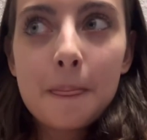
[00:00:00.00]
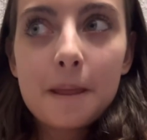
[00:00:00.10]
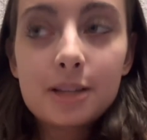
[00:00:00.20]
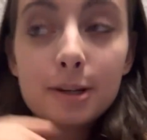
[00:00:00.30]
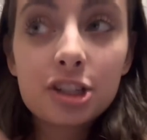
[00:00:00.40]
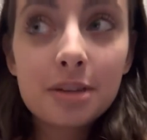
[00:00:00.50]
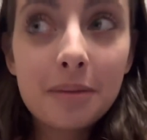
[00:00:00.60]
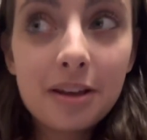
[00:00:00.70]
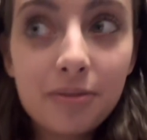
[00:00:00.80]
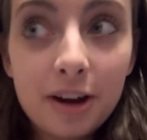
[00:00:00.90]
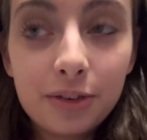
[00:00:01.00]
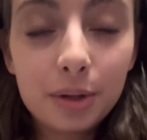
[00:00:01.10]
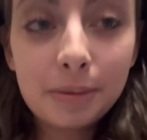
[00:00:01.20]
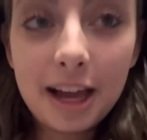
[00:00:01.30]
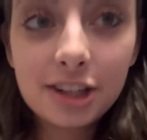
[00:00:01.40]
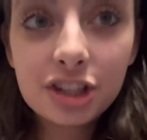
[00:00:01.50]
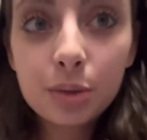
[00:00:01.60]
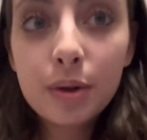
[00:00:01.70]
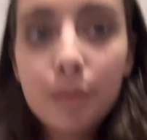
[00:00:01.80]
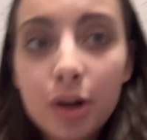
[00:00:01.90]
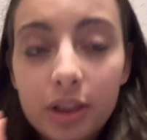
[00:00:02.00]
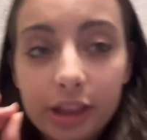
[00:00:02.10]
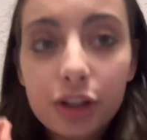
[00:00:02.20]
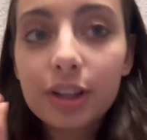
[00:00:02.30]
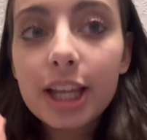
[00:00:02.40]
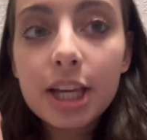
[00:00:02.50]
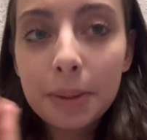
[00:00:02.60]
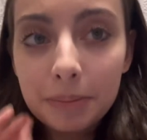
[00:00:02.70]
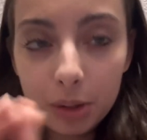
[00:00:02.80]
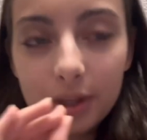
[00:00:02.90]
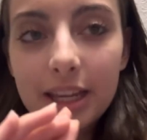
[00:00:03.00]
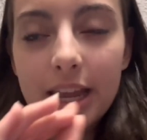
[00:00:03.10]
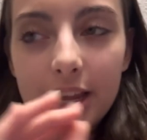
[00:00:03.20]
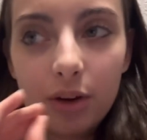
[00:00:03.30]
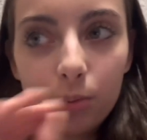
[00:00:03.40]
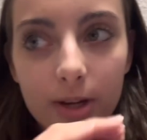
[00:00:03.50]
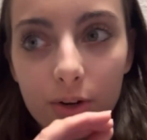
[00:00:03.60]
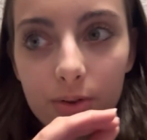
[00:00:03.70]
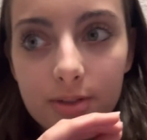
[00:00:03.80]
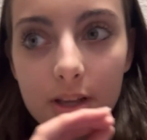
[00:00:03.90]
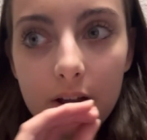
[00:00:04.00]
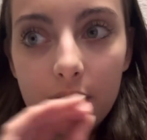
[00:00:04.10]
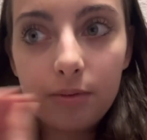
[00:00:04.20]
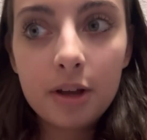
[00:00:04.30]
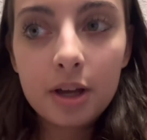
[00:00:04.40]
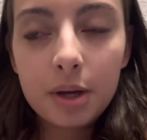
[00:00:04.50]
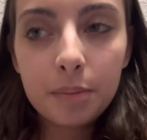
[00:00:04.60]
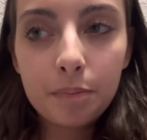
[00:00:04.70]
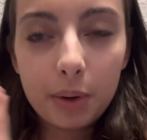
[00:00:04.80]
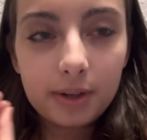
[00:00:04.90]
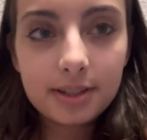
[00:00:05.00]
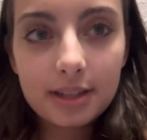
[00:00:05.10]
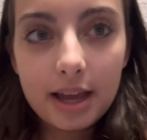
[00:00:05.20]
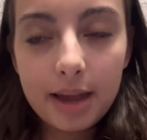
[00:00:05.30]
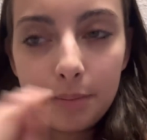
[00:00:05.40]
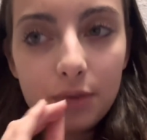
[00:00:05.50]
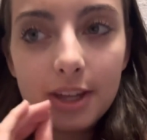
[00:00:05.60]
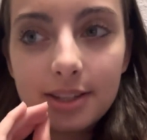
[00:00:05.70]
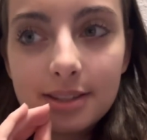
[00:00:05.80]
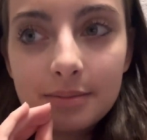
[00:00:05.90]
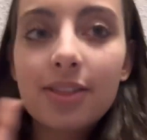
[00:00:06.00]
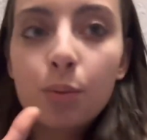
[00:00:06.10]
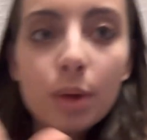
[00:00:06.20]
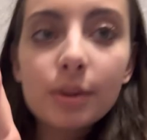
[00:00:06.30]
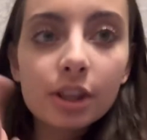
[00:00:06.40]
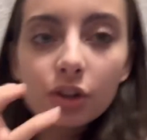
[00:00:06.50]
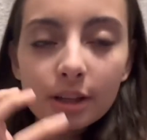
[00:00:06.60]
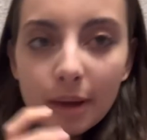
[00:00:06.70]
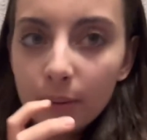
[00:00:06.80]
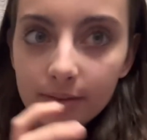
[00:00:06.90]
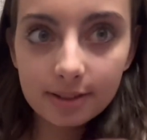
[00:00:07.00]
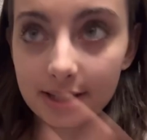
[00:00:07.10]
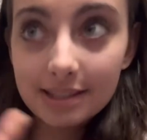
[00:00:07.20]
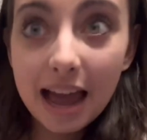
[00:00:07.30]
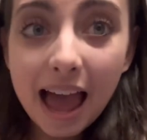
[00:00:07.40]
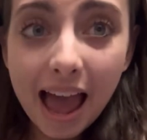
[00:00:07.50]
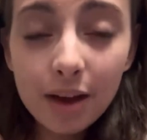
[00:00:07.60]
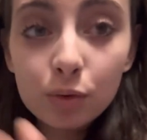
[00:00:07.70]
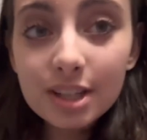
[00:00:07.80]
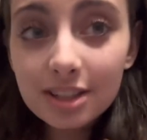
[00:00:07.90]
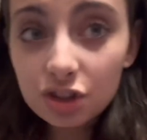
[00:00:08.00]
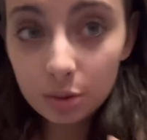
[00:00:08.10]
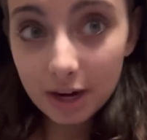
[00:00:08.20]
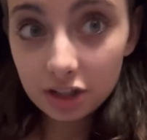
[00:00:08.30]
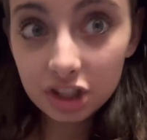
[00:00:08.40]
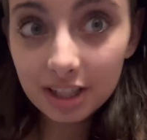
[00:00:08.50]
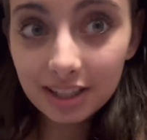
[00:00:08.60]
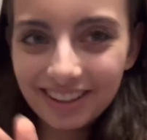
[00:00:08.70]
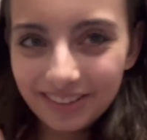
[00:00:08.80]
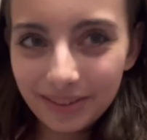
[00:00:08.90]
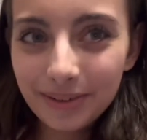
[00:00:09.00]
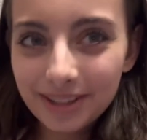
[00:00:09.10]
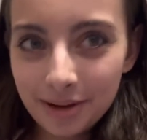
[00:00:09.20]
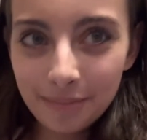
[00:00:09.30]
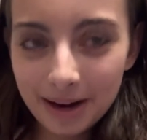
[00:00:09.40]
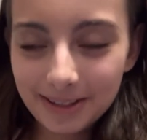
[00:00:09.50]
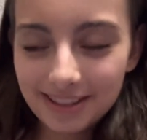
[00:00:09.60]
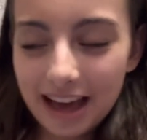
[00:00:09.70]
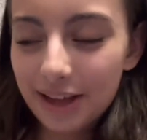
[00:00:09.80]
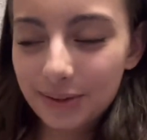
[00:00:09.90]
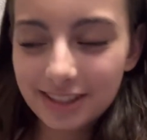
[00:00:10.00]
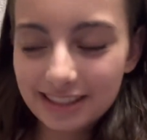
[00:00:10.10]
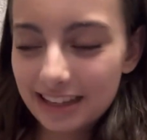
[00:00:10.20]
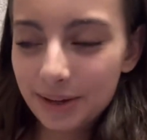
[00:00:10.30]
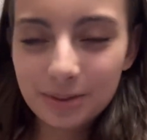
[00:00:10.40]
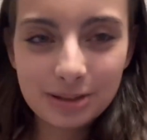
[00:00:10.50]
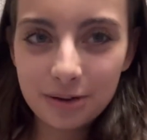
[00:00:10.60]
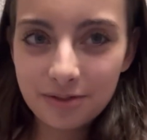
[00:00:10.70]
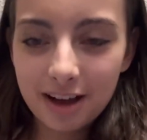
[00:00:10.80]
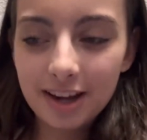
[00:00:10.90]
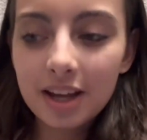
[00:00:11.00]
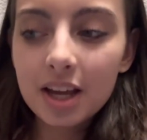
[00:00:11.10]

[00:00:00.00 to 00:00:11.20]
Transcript: especially my friend group last year, we would literally communicate in riddles of books and movies. We would literally make references to every situation. We would compare it to that. It was just like, it was so fun.